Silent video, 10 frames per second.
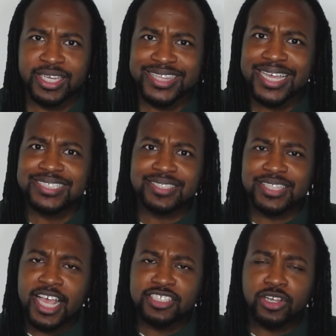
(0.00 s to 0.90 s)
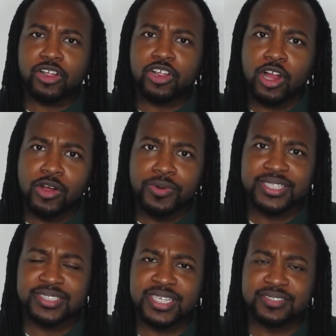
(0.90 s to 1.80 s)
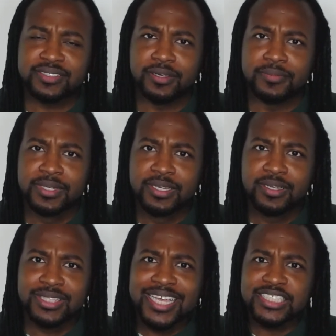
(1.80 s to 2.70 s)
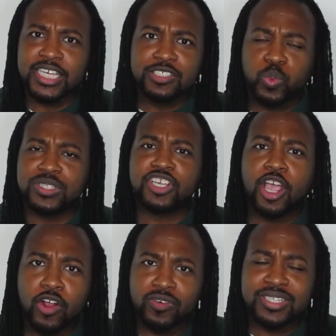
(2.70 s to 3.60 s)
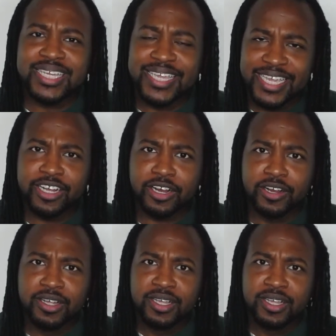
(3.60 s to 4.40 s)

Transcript: That's our current system. That's what's currently here.